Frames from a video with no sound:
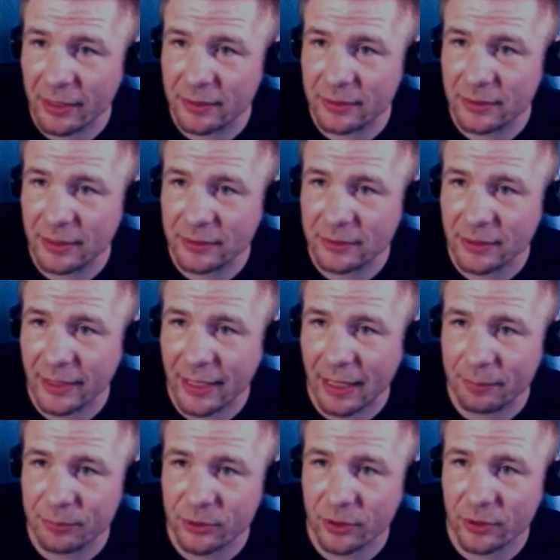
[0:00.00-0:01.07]
it says the
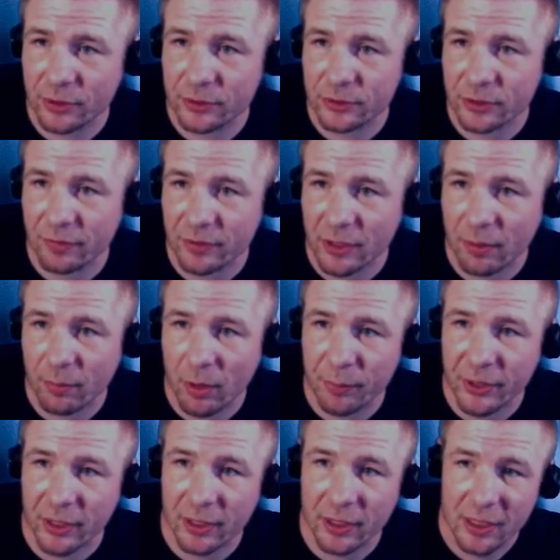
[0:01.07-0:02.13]
capture cursor every time
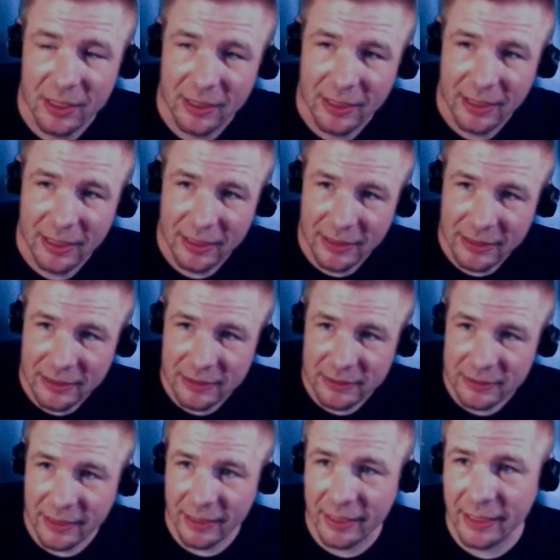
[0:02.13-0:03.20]
up here?
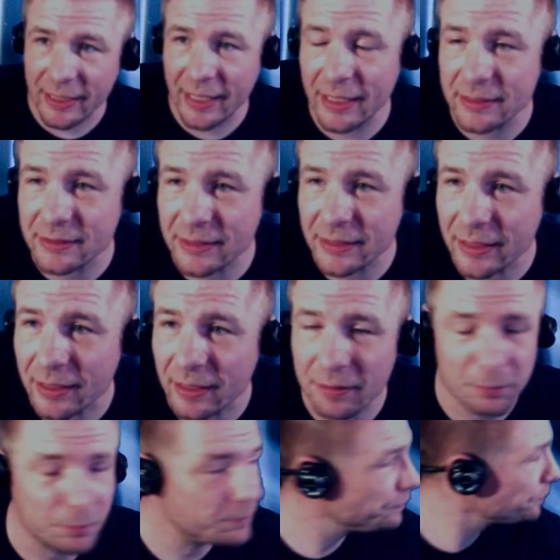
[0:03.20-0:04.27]
See, it has the